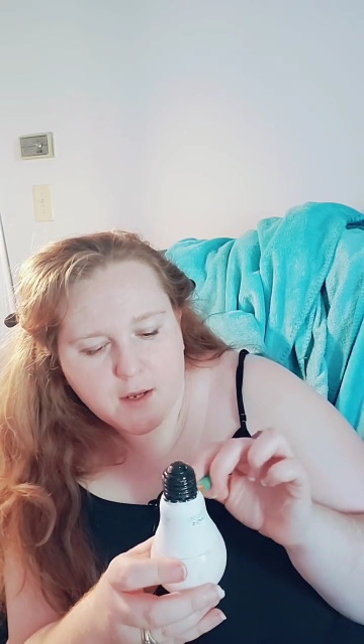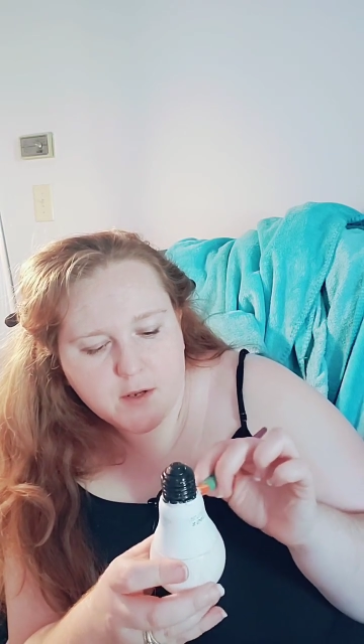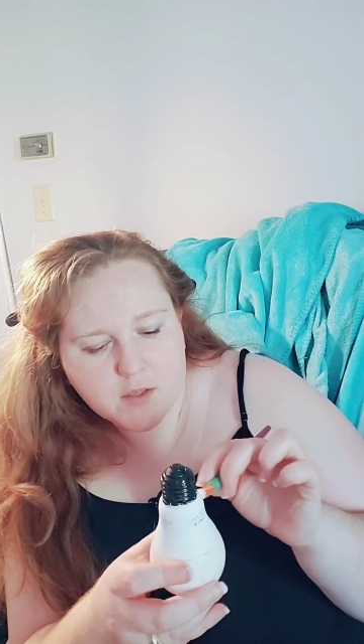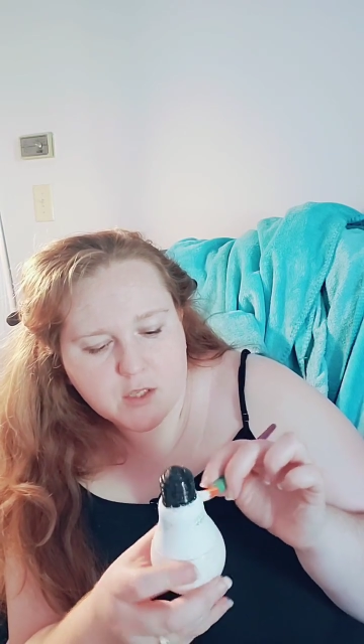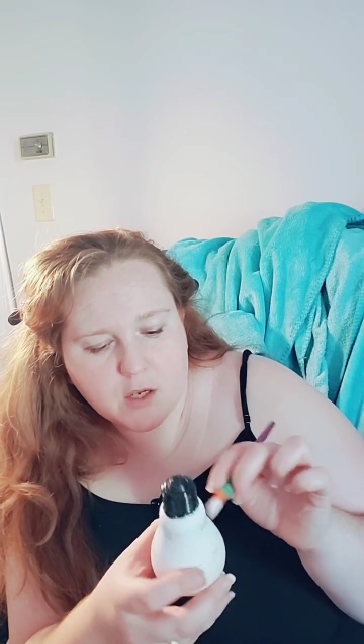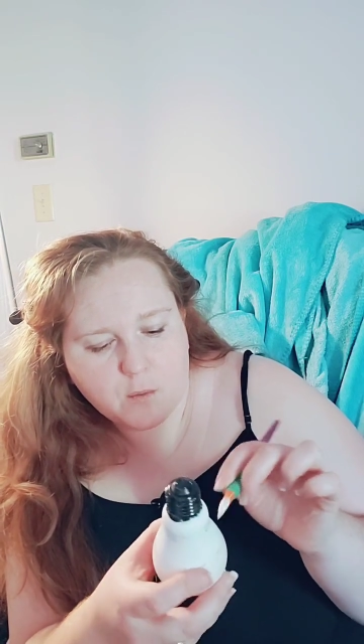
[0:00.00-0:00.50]

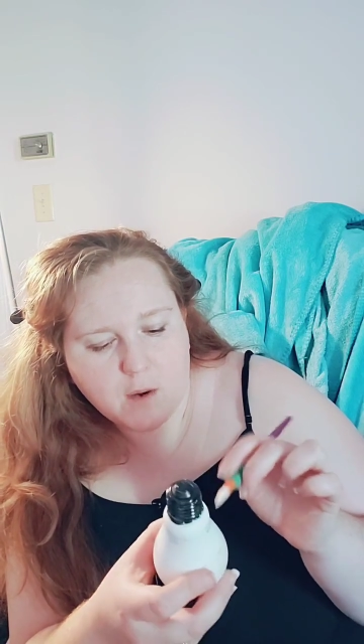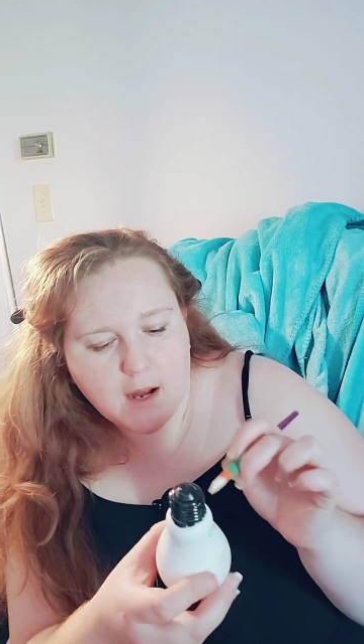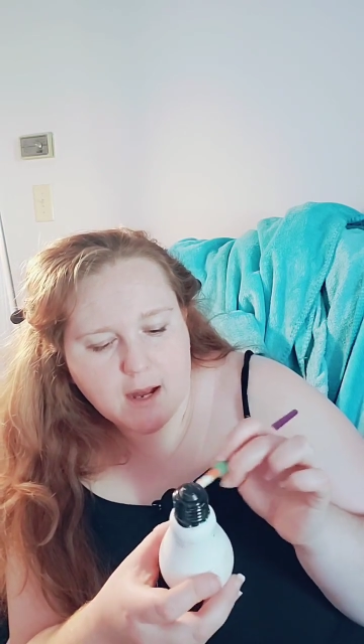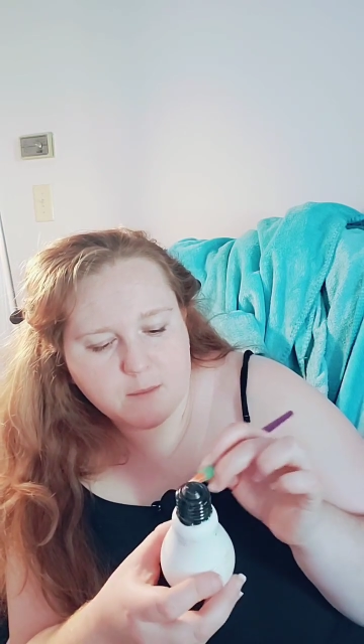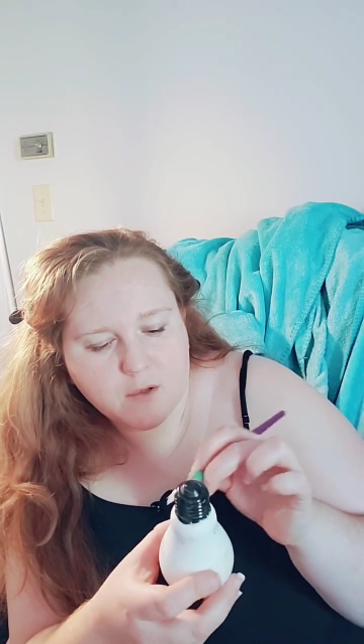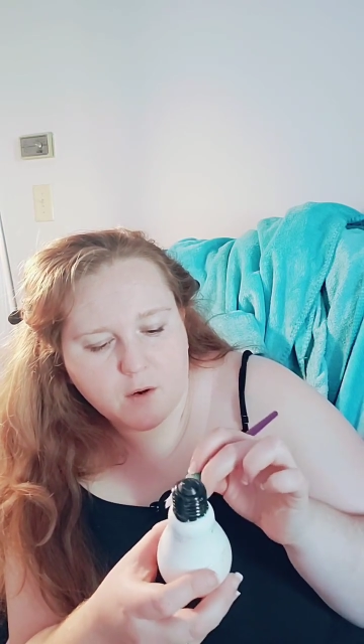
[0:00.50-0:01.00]
So what
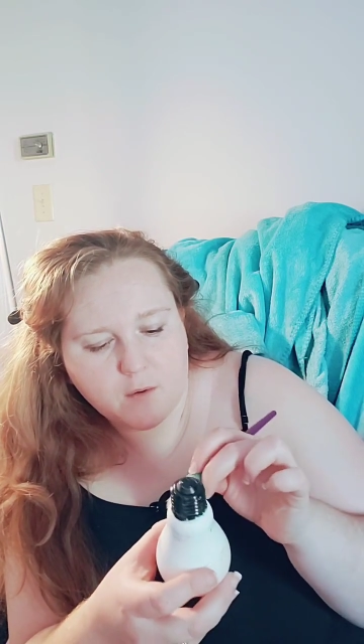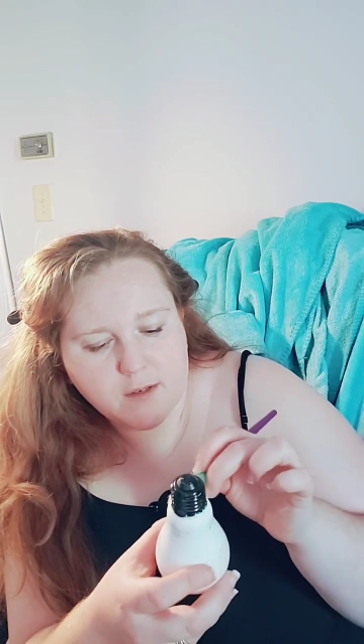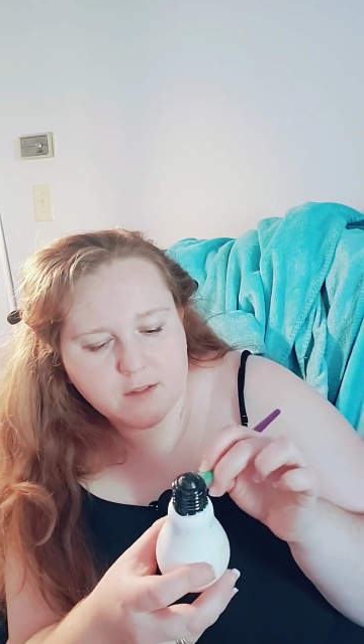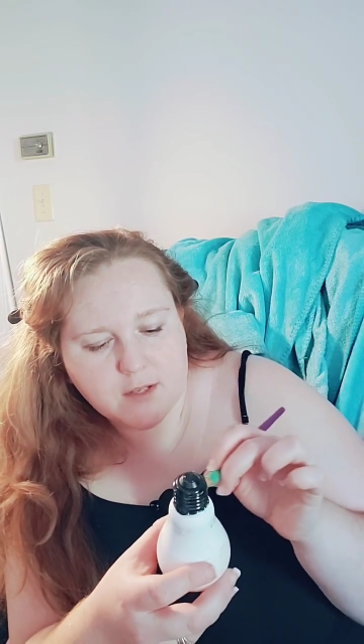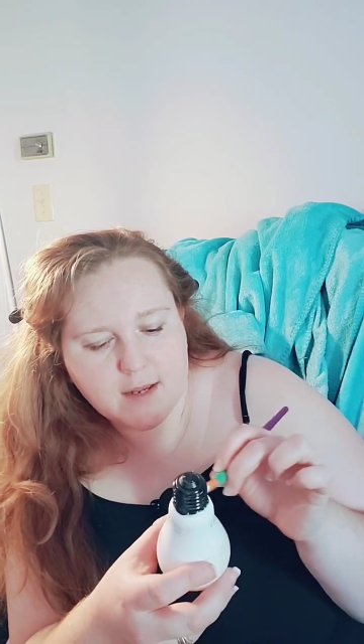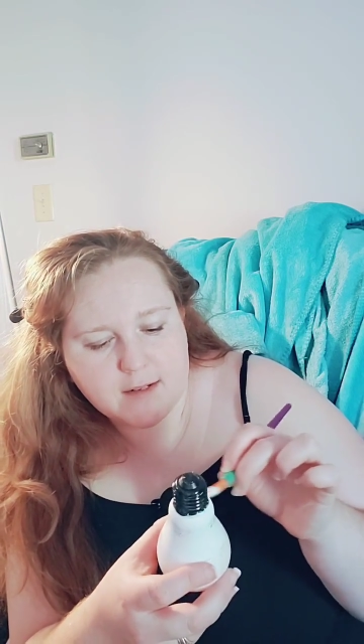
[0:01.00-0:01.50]
I'm going
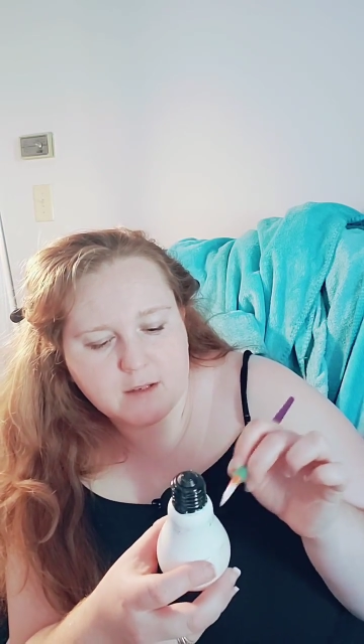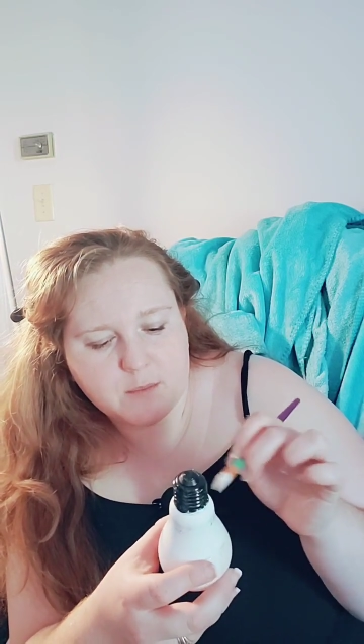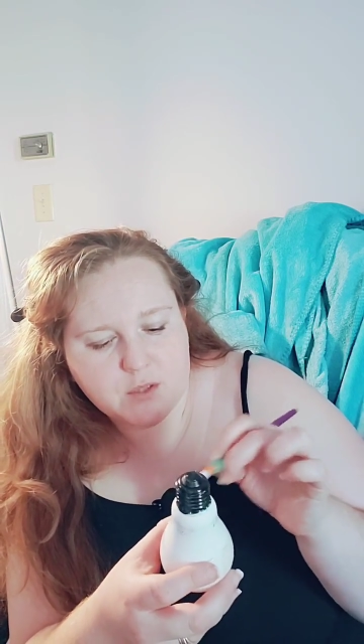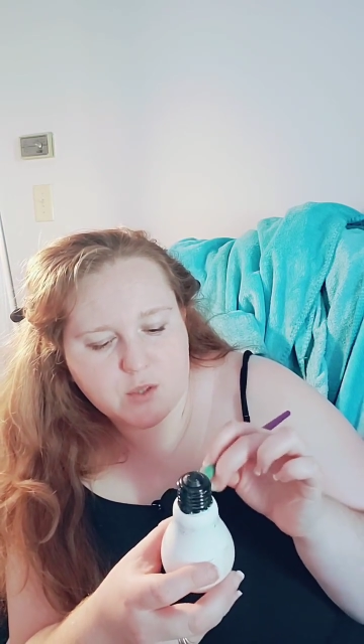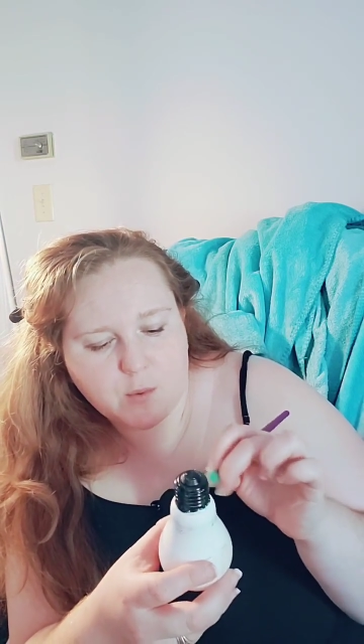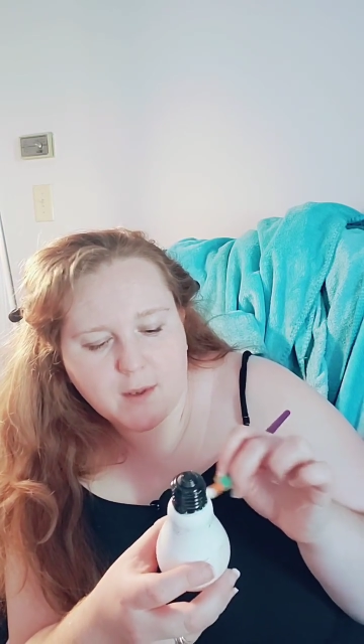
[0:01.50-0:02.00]
to end up
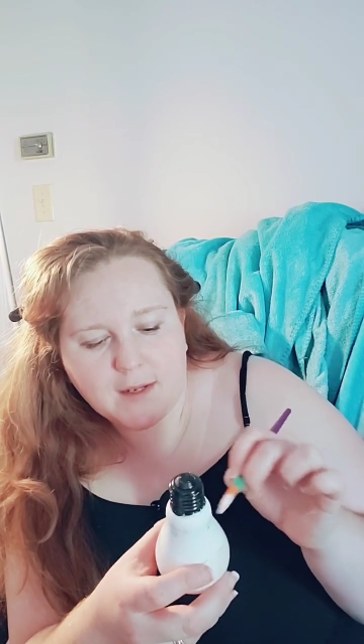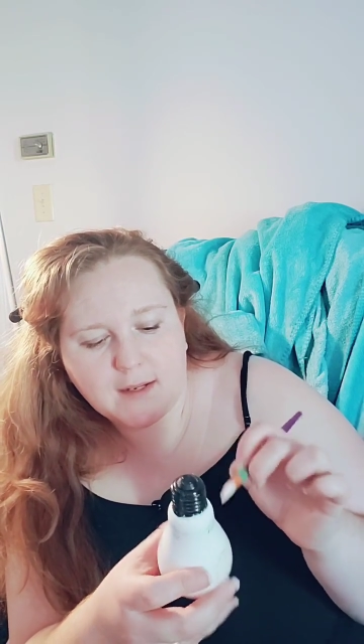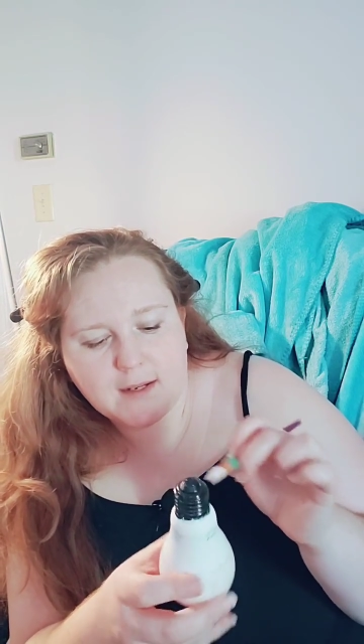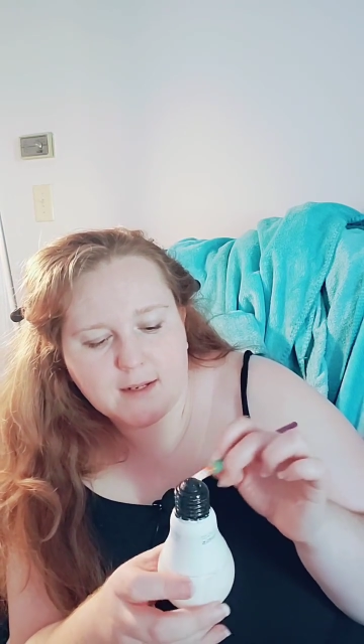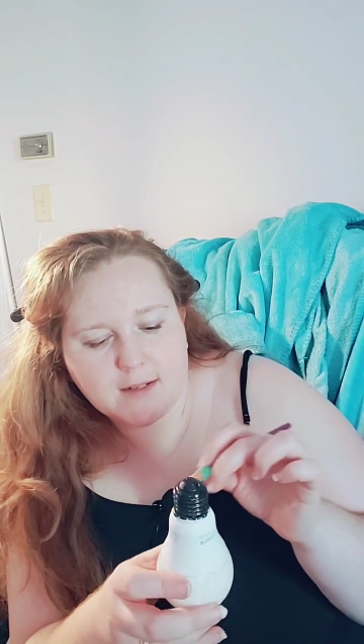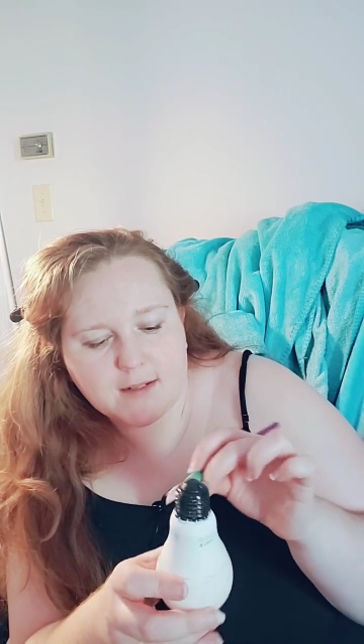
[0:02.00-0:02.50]
doing
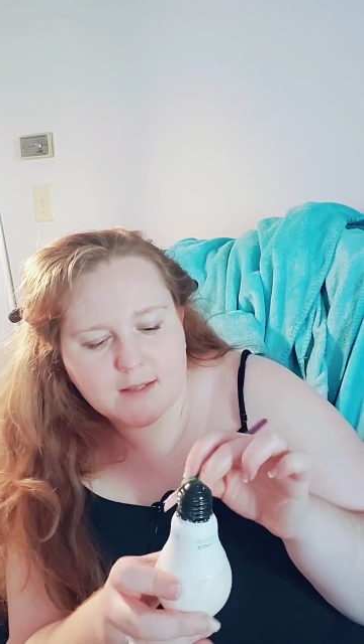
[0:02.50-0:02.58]
is